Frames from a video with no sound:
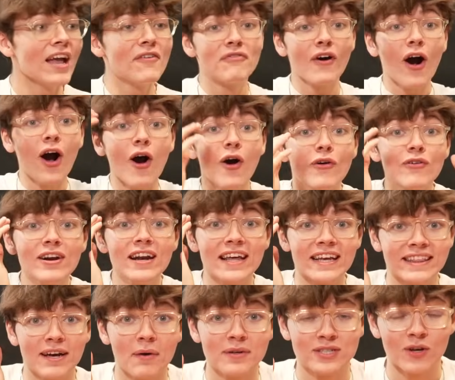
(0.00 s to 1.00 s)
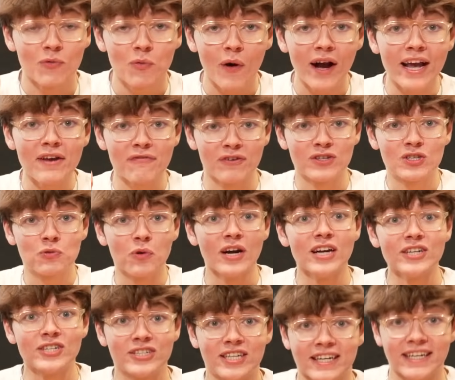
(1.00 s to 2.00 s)
No. If only there was a way for Twitch no.
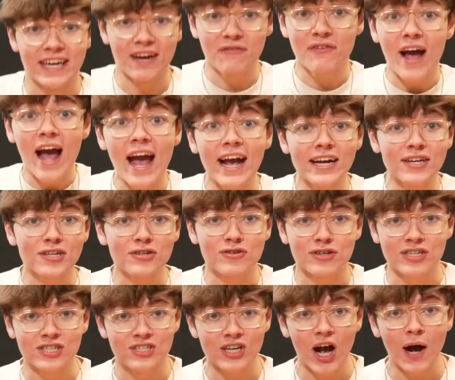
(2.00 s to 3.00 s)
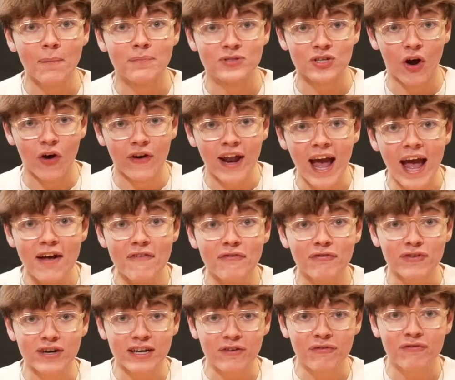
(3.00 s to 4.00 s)
to give extra subs on
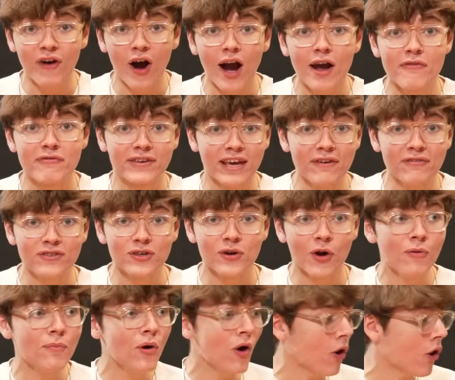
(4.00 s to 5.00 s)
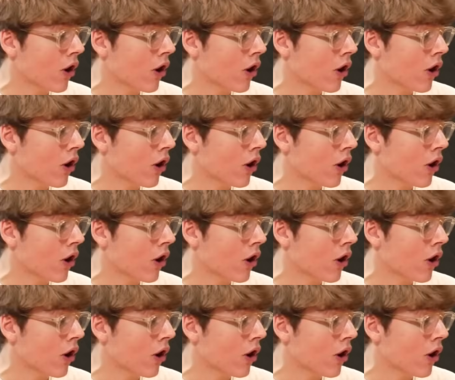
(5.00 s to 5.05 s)
every five gifted Wait, or more.